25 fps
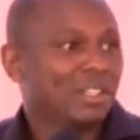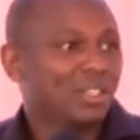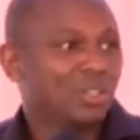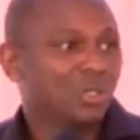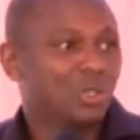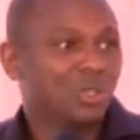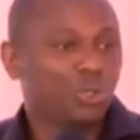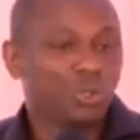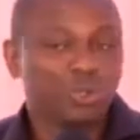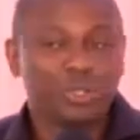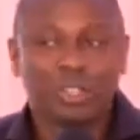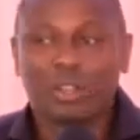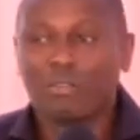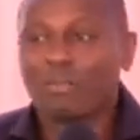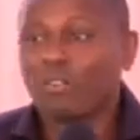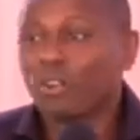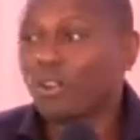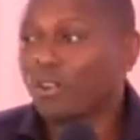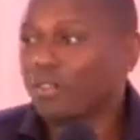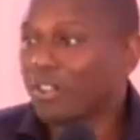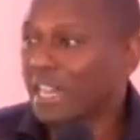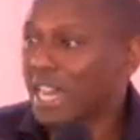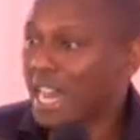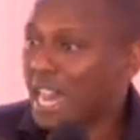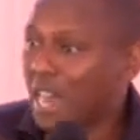to use the floor
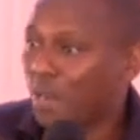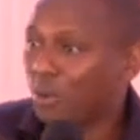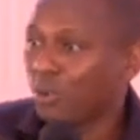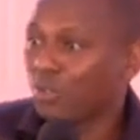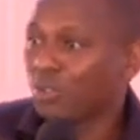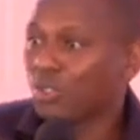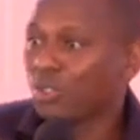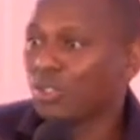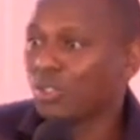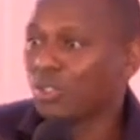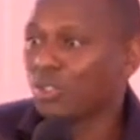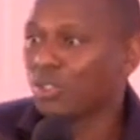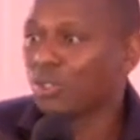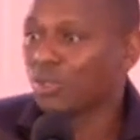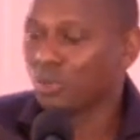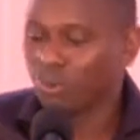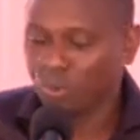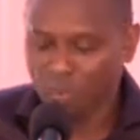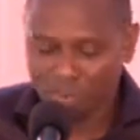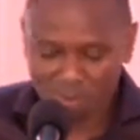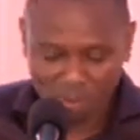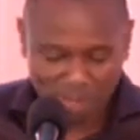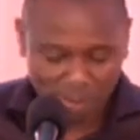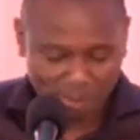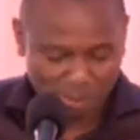of the house
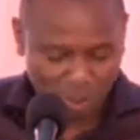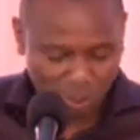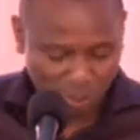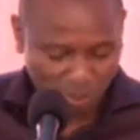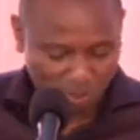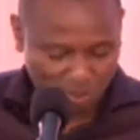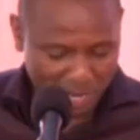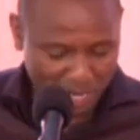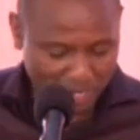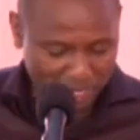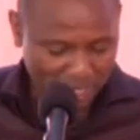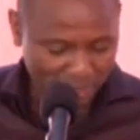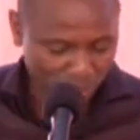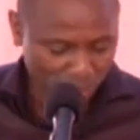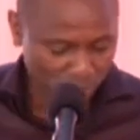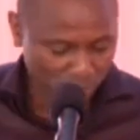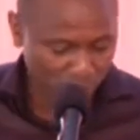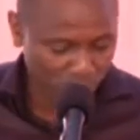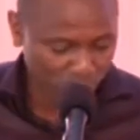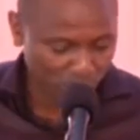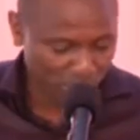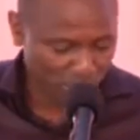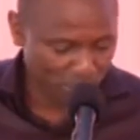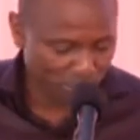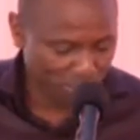to be able to market
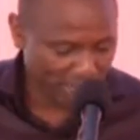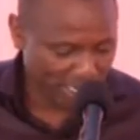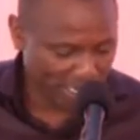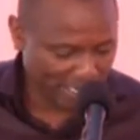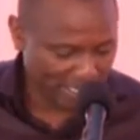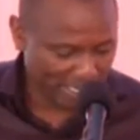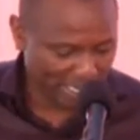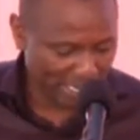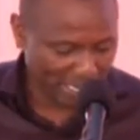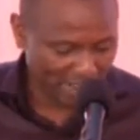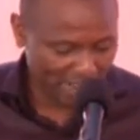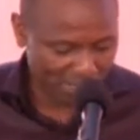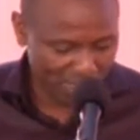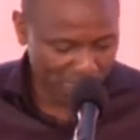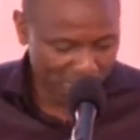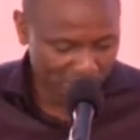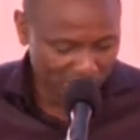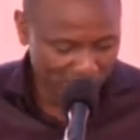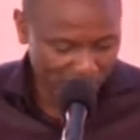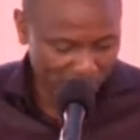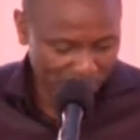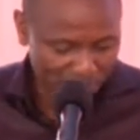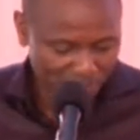what we are doing as a government.